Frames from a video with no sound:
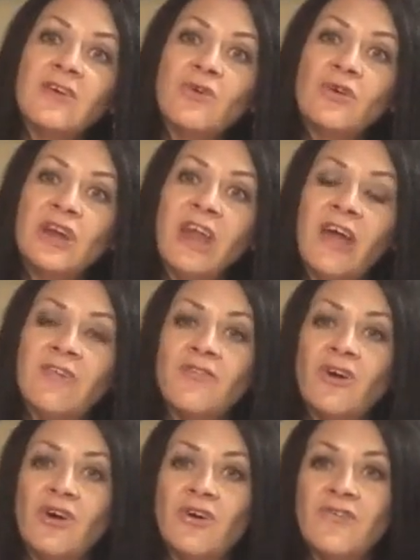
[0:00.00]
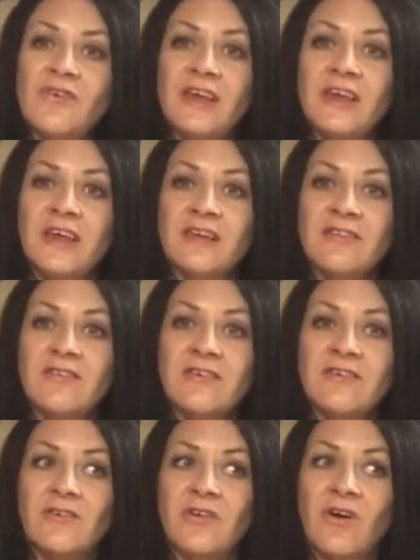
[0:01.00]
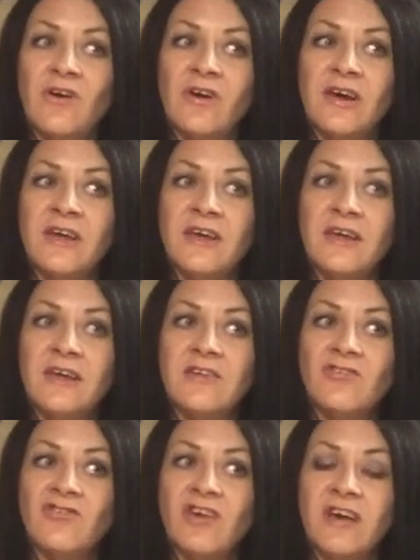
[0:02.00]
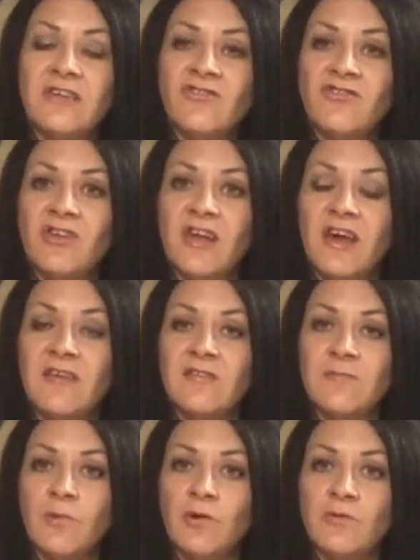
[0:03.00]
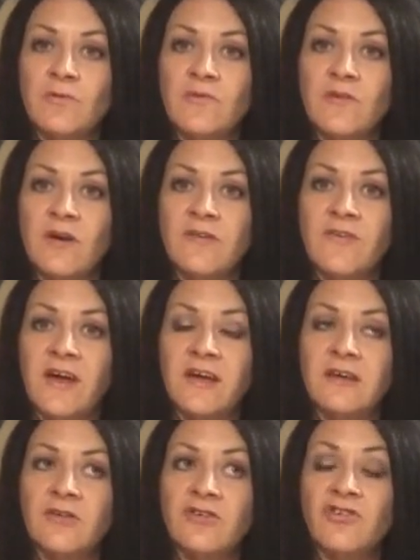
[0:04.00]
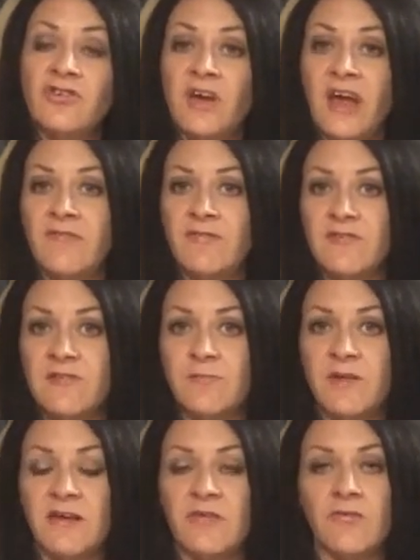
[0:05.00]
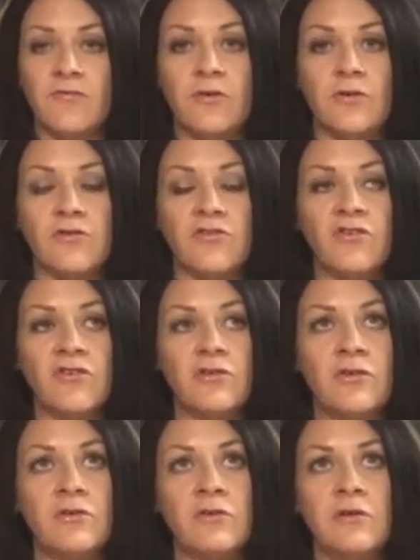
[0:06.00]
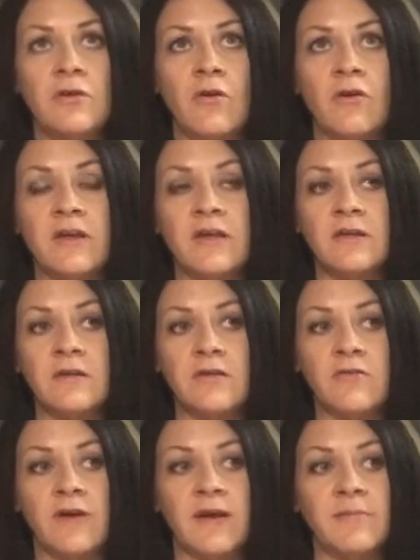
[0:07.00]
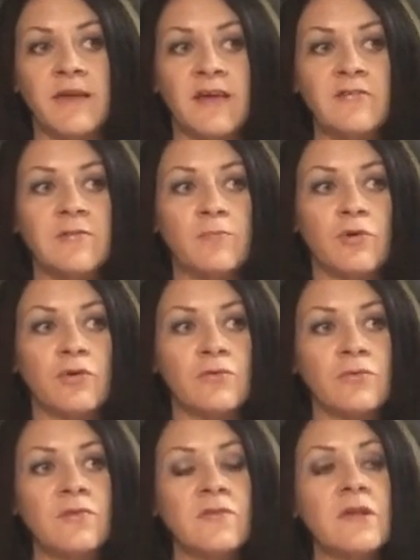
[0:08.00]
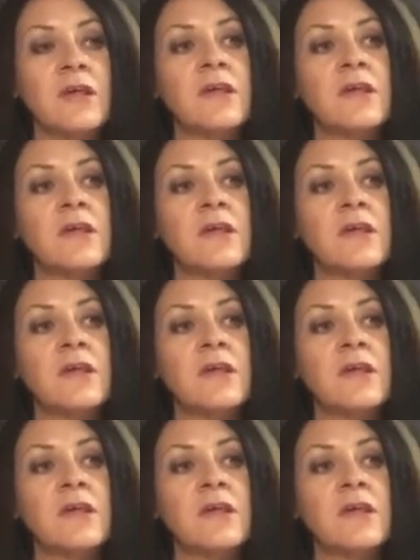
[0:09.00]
couldn't have coffee until I changed the gas bottles over, and I do have a spare. I've got 2 9-kilogram gas bottles.